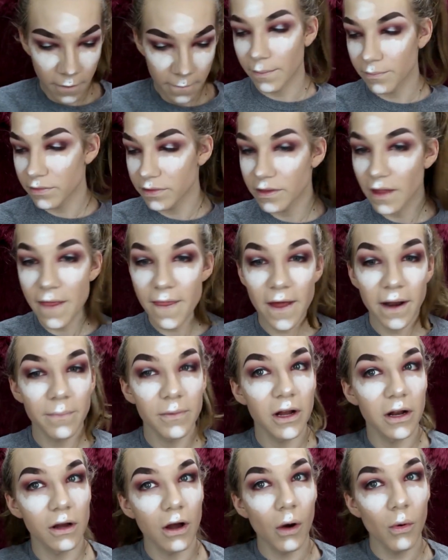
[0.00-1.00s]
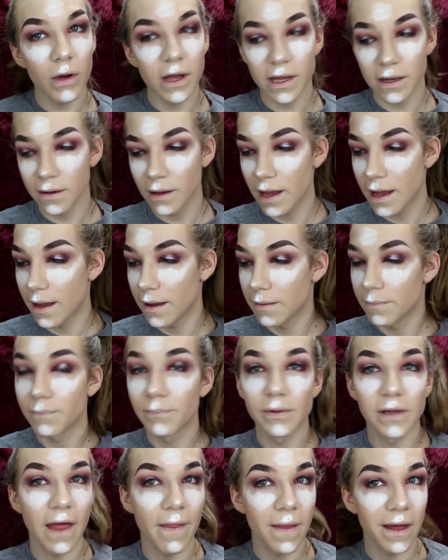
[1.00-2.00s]
And then I'm gonna go in
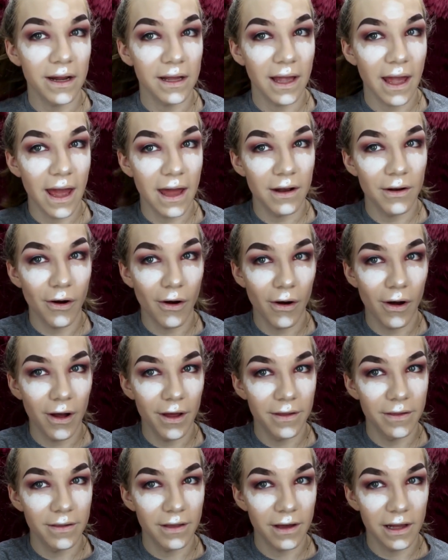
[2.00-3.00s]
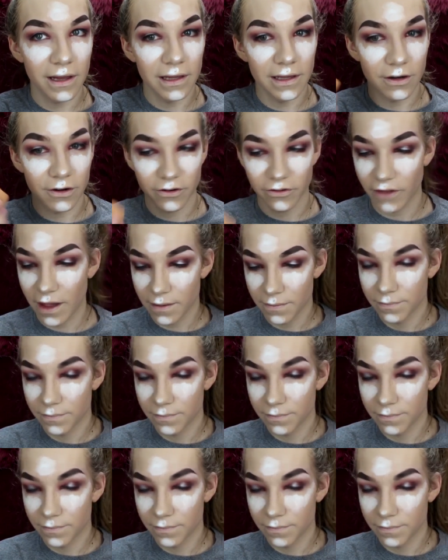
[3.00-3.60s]
and blend that again on the cleaner.